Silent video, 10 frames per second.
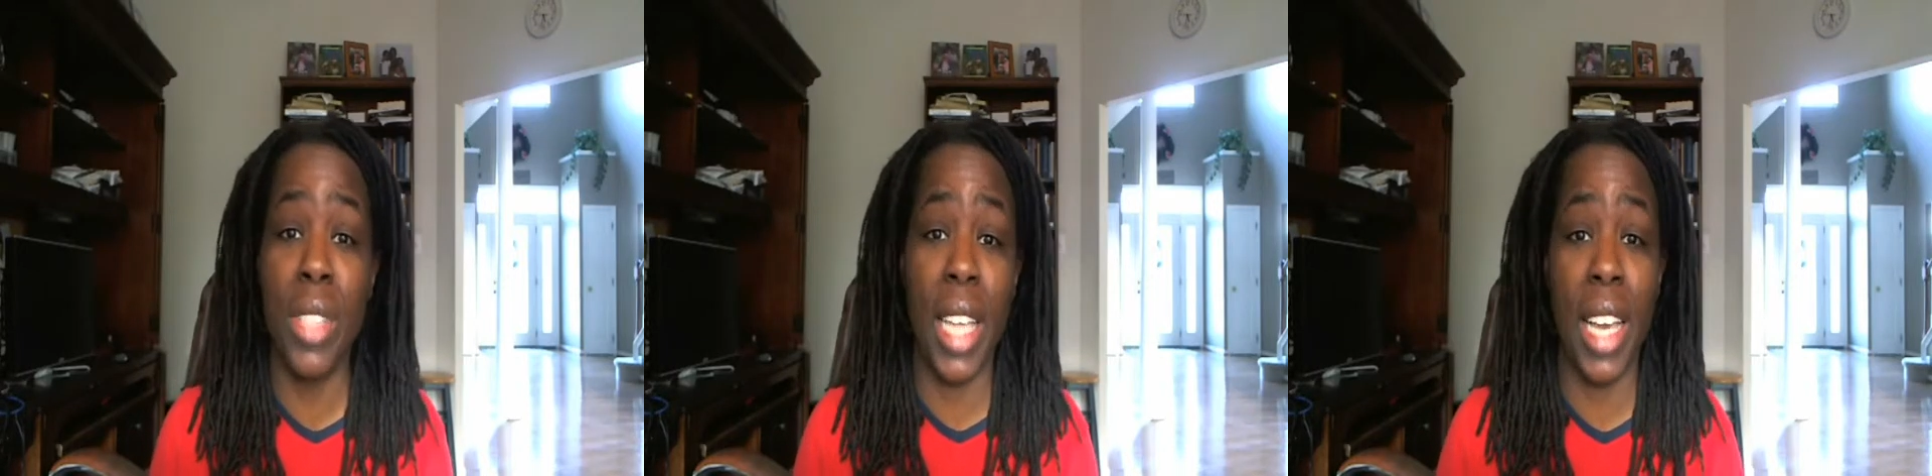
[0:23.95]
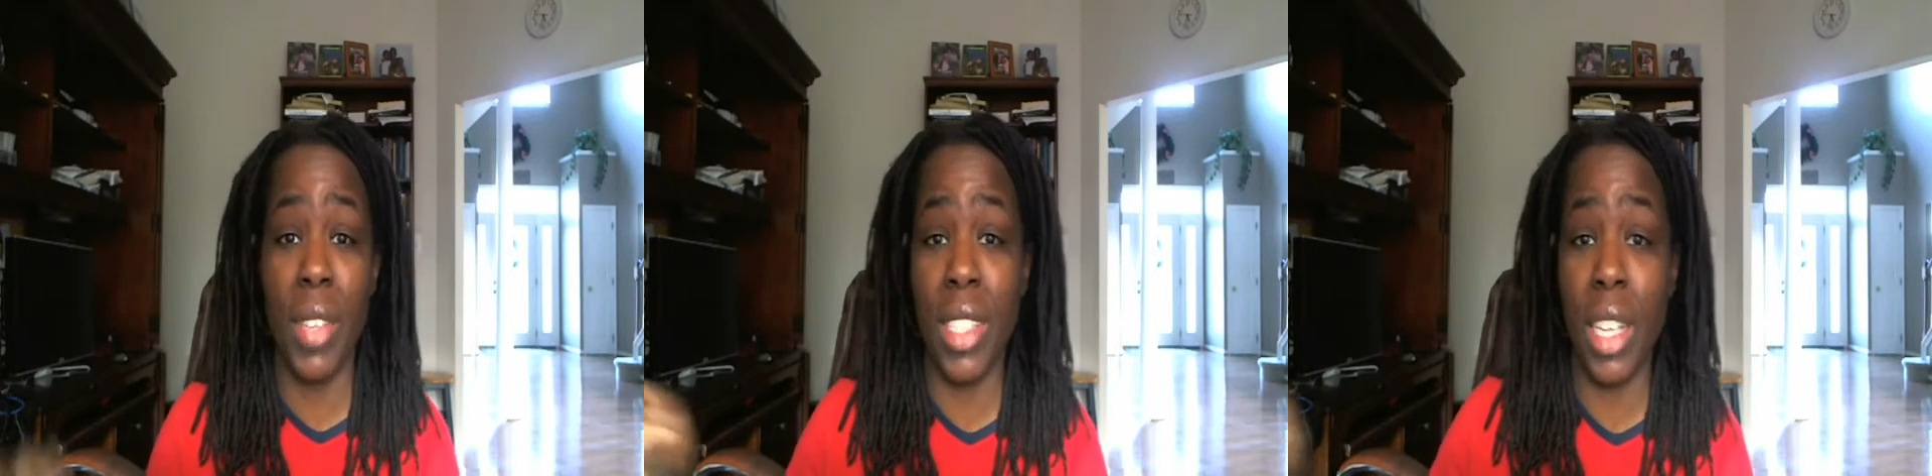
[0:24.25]
I
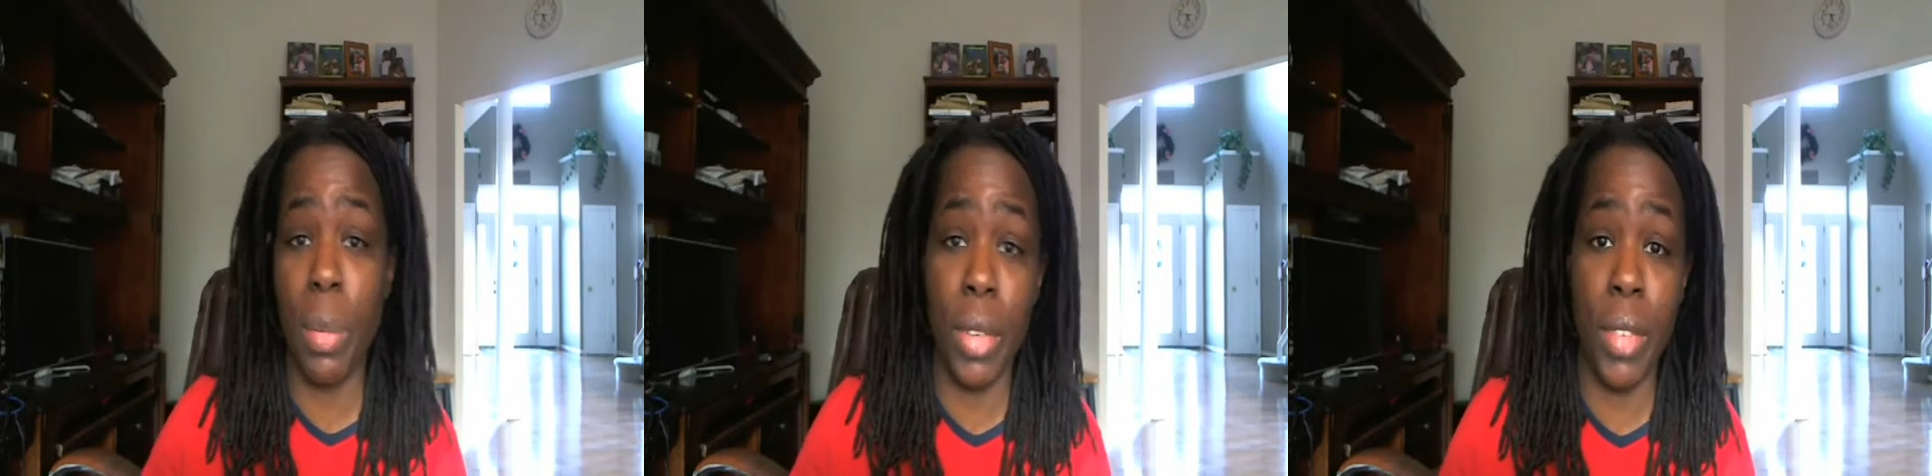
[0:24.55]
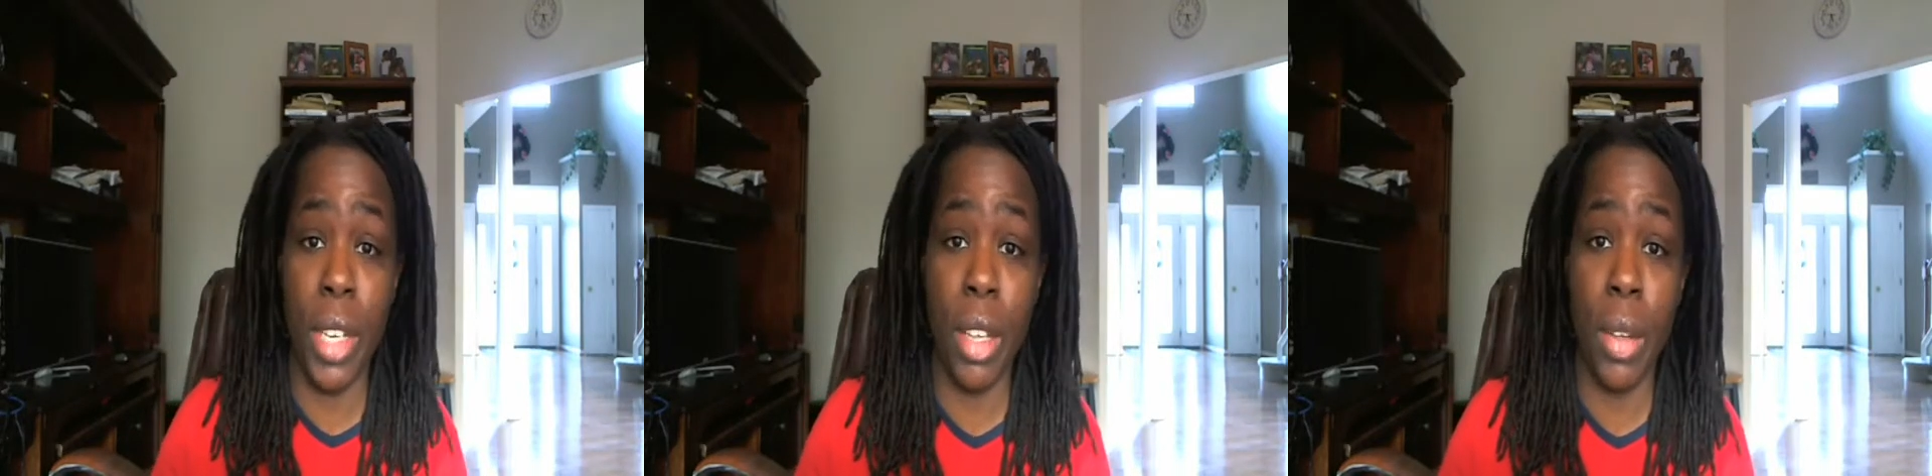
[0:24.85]
have a separate
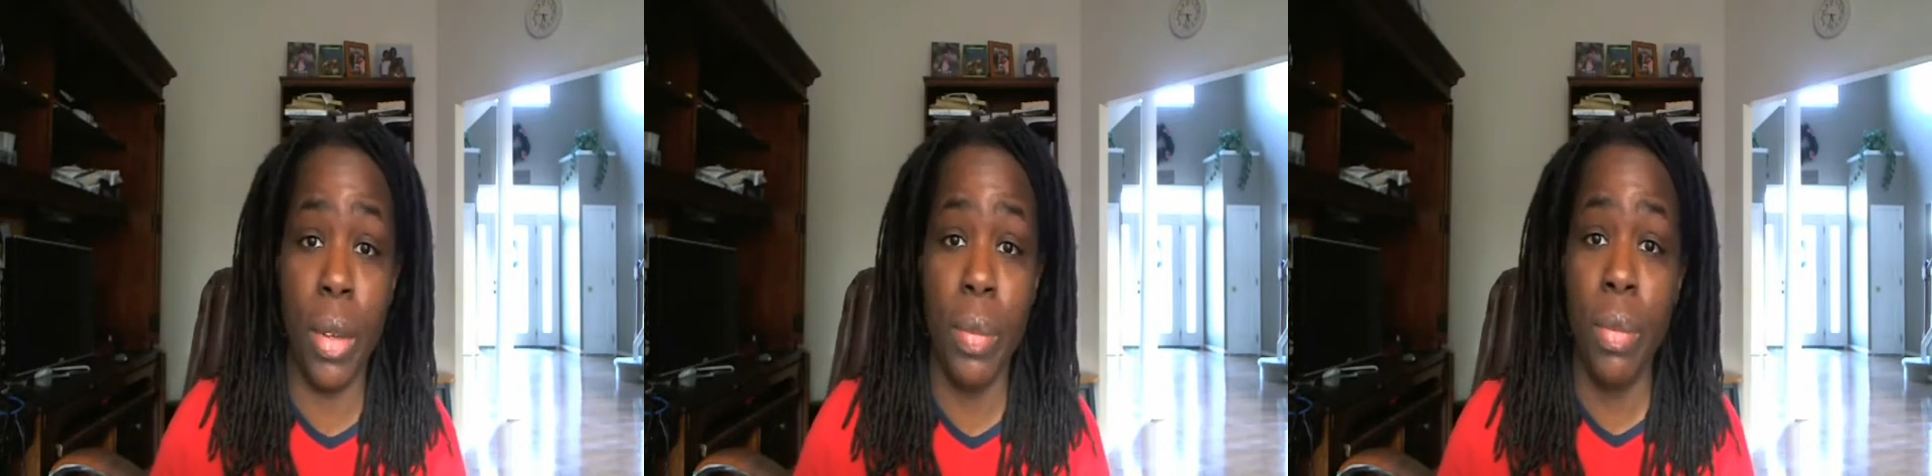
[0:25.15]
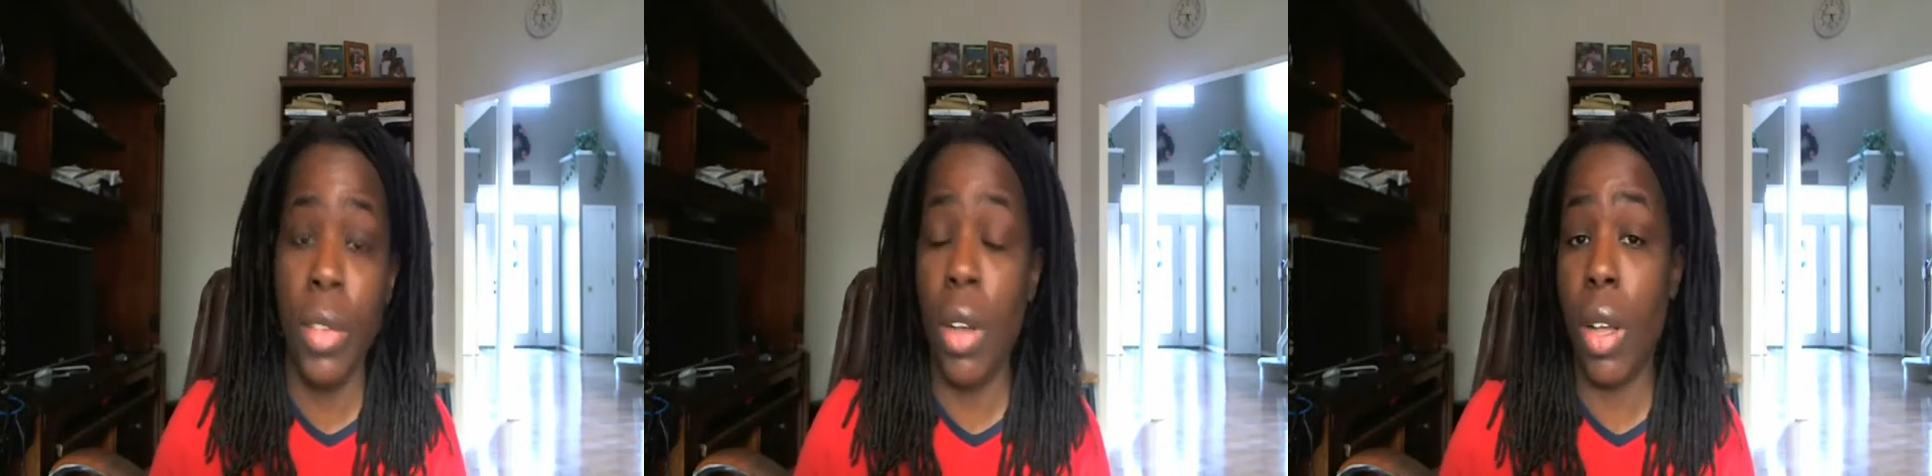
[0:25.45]
video
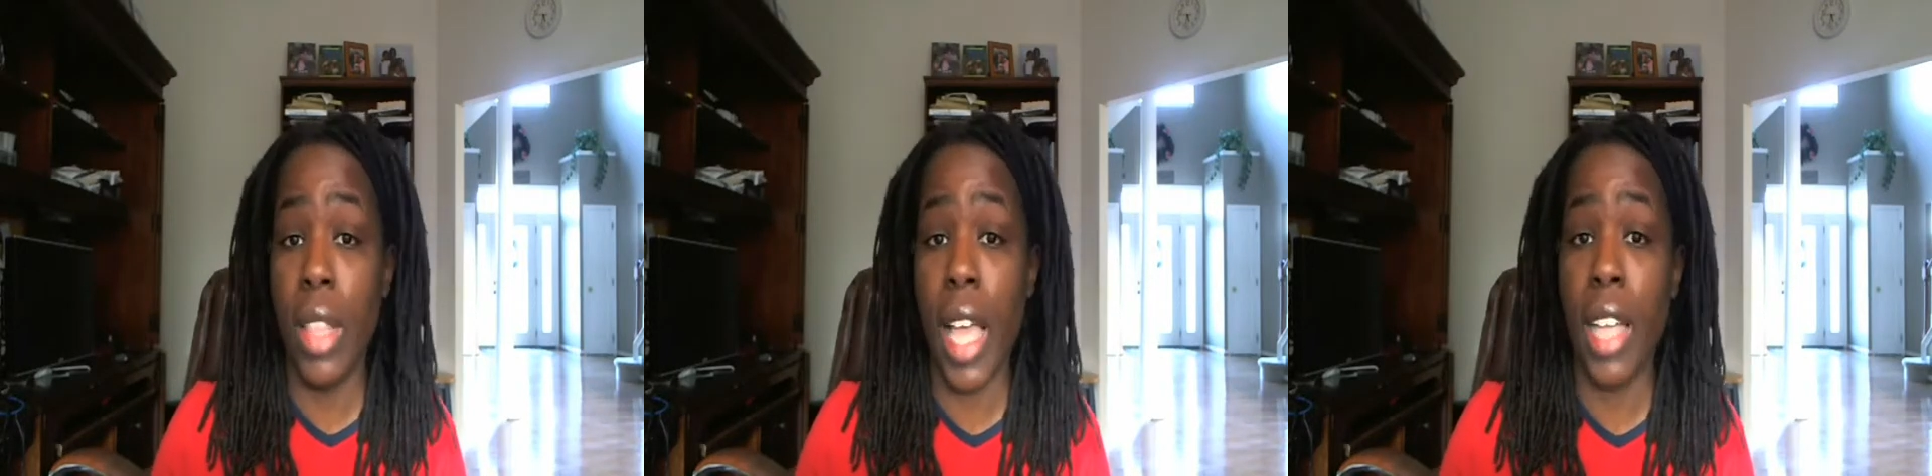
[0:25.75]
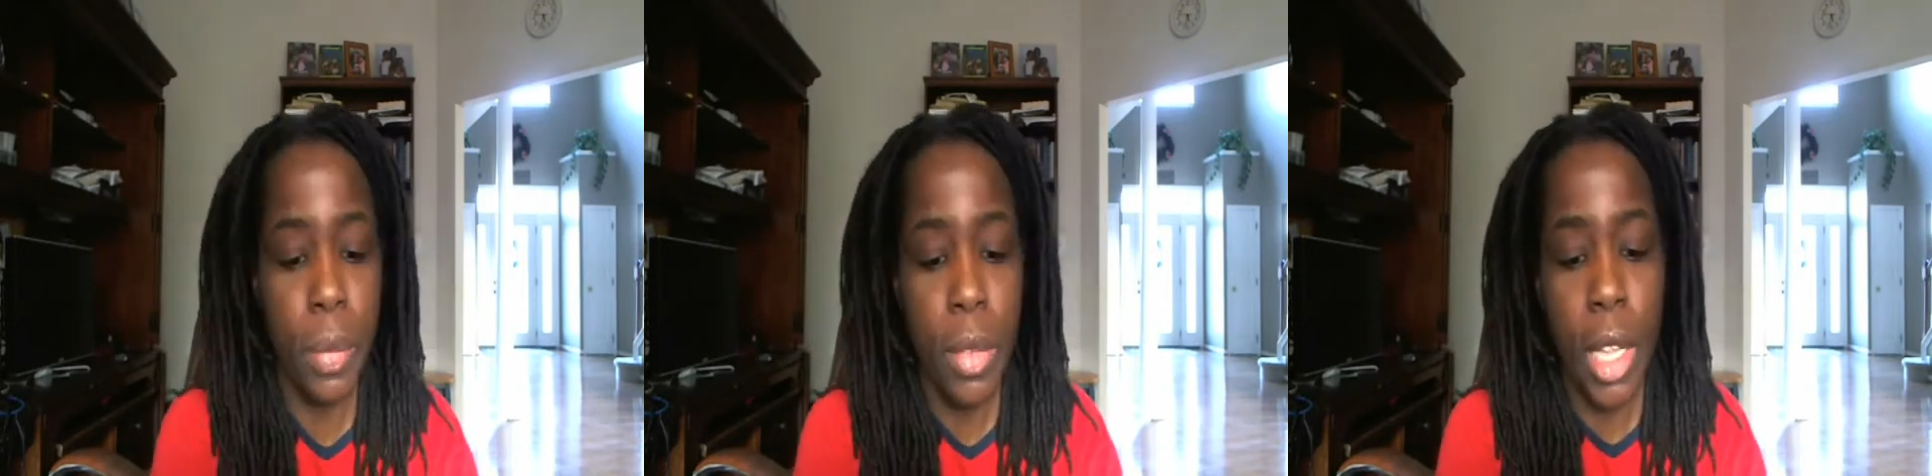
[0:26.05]
on
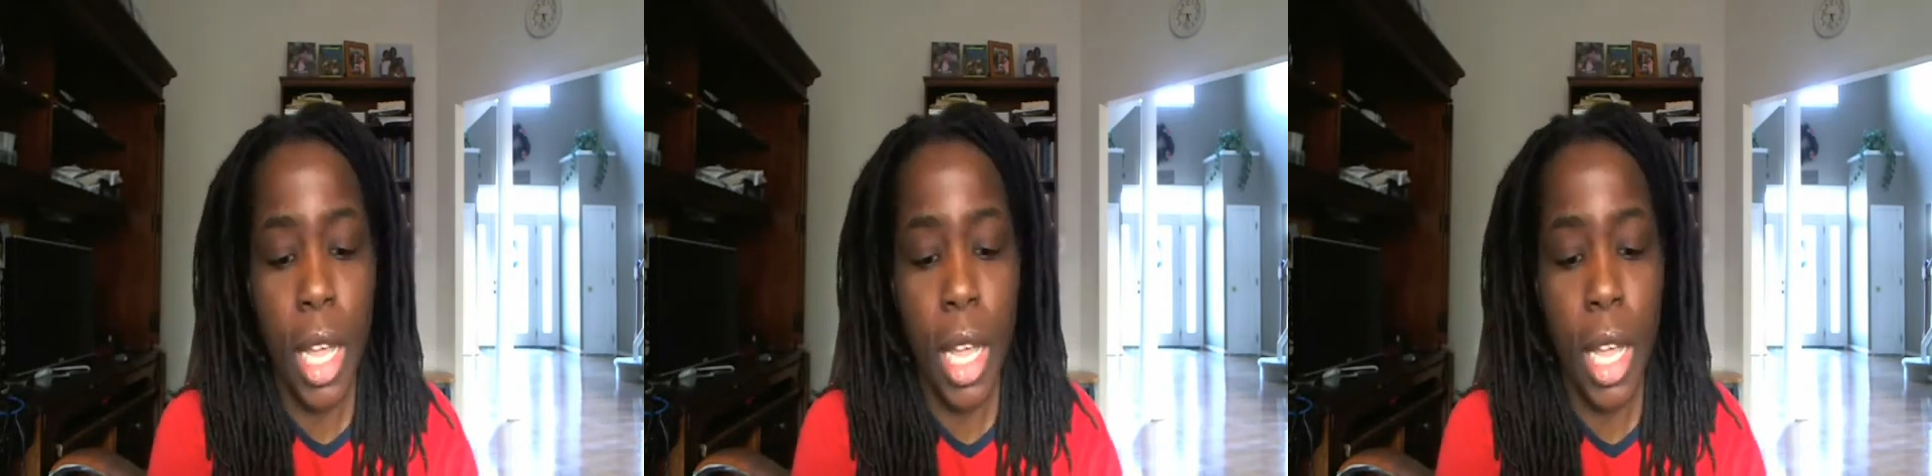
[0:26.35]
that.